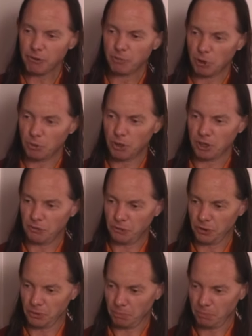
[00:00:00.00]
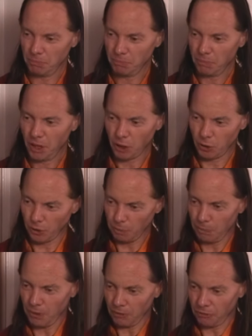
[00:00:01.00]
from a word for a
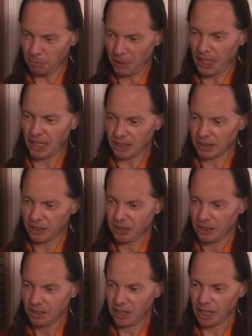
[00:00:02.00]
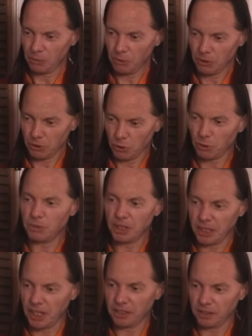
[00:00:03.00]
group of plants that were grouped
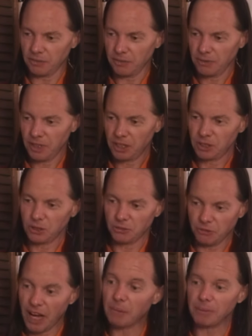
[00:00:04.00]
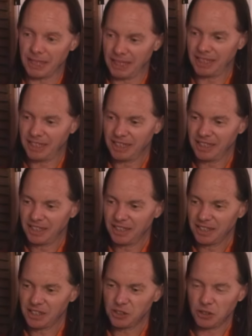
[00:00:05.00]
together into a family.
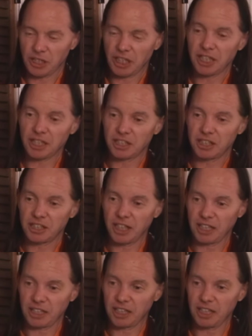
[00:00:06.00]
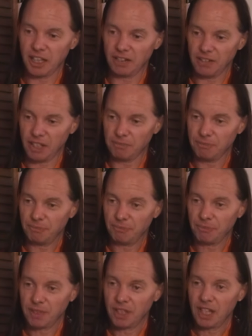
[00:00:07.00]
So again, it's this idea of a,
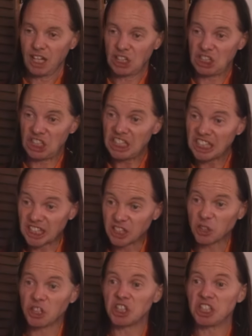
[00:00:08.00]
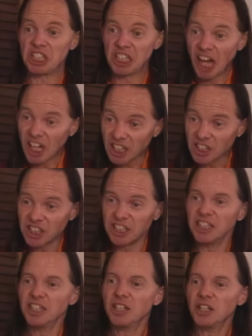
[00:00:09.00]
a genus or
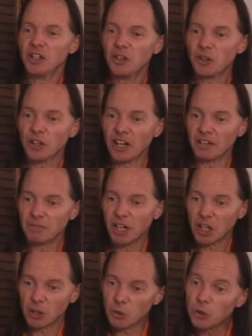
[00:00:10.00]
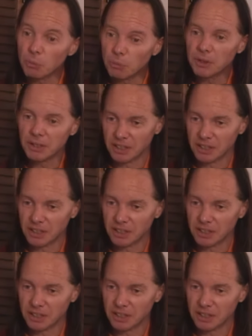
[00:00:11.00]
genealogy or a, a group.